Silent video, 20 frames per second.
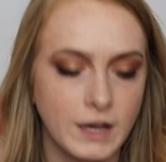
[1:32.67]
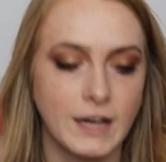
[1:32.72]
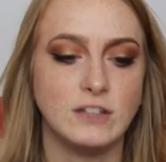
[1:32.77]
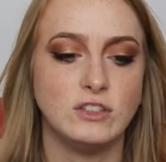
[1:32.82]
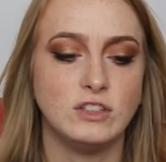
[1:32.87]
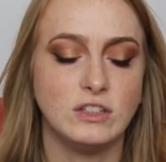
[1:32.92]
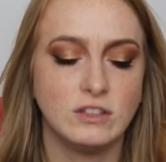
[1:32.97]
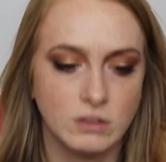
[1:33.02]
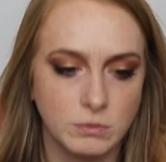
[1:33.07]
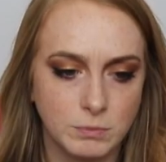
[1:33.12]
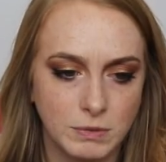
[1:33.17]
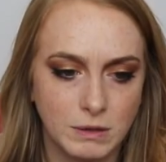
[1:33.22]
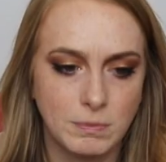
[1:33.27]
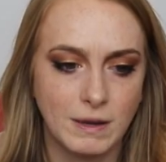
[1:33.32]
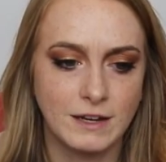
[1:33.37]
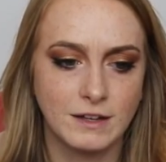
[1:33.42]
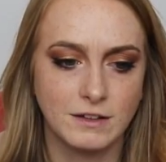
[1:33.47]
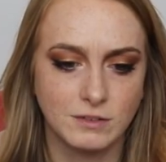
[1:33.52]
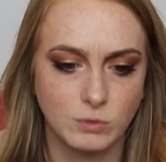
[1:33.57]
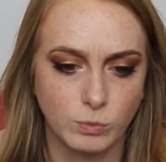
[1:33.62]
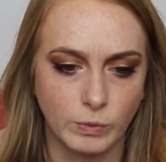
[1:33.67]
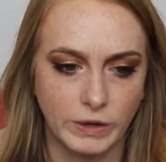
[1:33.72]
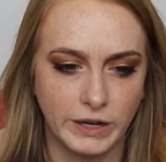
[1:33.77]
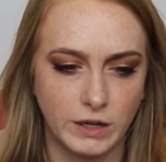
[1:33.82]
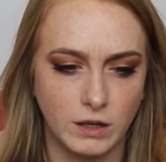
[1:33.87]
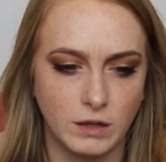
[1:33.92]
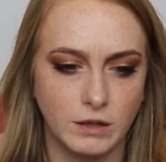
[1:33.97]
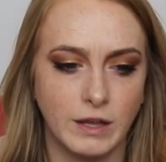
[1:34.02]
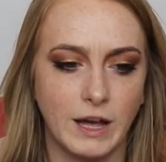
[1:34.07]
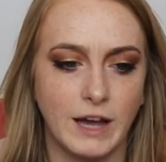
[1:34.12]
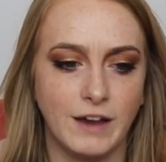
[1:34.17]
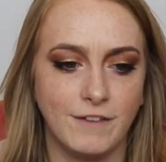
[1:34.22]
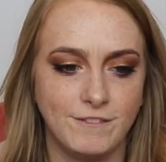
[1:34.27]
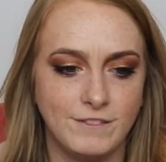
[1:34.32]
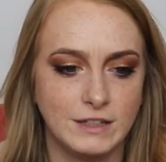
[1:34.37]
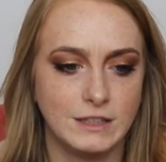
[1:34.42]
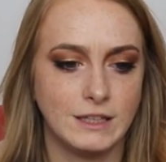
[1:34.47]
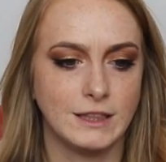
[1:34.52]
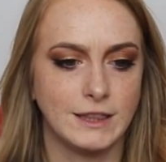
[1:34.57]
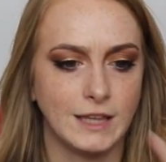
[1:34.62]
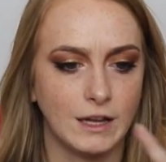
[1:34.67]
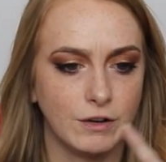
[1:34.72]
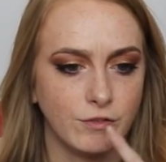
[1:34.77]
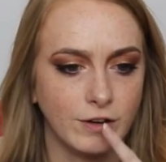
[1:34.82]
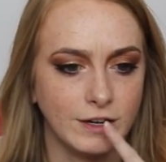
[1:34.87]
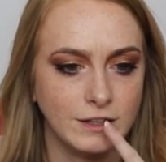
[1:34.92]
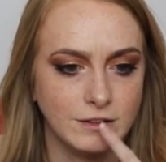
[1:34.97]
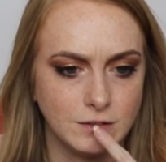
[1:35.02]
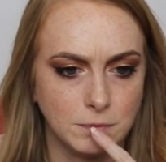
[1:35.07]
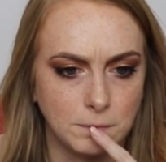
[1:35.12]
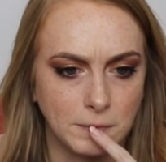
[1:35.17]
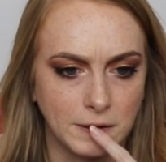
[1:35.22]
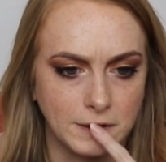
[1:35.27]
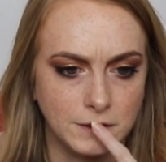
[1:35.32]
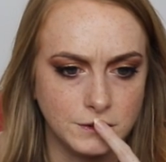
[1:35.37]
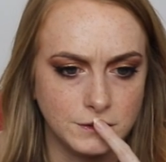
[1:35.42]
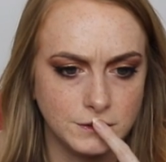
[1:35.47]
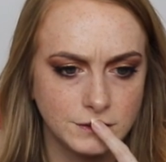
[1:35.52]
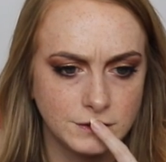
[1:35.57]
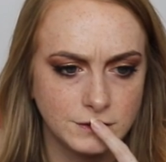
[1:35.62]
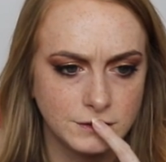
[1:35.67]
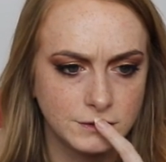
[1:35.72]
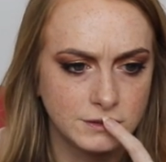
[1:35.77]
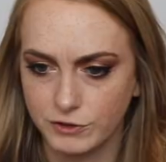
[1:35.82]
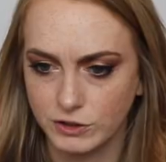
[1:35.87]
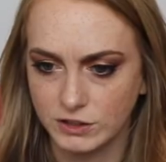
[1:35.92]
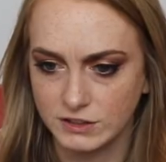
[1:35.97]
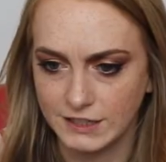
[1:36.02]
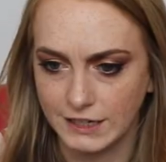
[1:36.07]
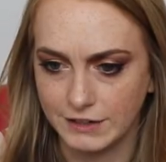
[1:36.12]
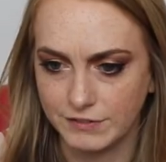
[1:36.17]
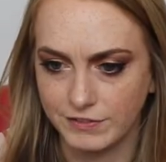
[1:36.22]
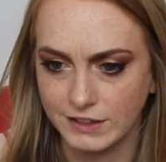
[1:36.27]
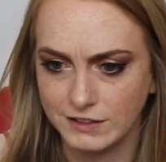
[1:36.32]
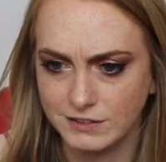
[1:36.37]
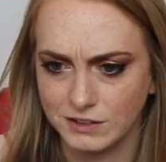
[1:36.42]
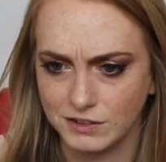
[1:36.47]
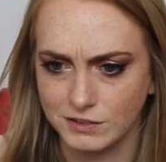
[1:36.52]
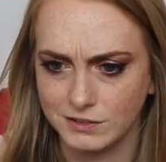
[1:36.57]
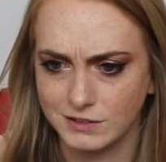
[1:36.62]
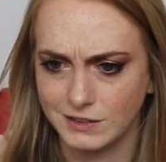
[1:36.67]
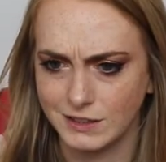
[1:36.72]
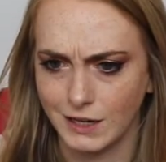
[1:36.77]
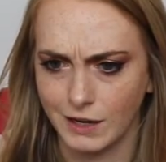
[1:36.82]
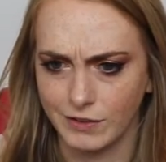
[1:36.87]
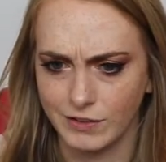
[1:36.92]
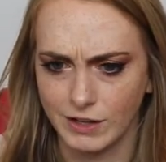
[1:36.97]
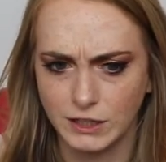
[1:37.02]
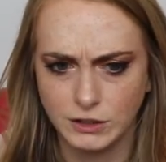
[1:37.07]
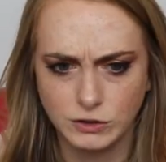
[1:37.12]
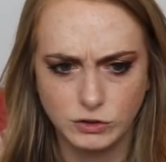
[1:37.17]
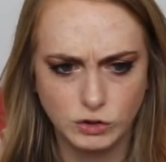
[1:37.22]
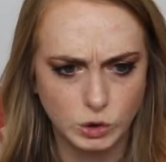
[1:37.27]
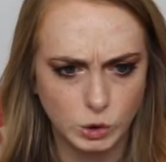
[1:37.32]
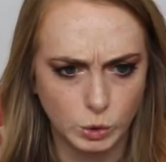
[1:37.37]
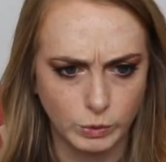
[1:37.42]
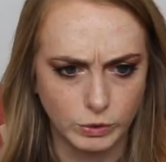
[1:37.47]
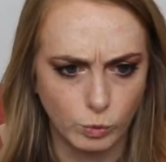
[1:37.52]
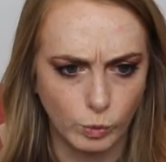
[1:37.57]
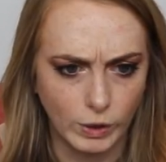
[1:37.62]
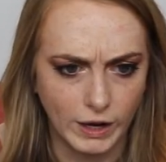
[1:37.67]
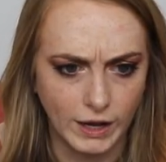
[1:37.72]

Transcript: Okay, she's on Big Bang as well. I feel like that rings bells. We've got a T V series together. Doing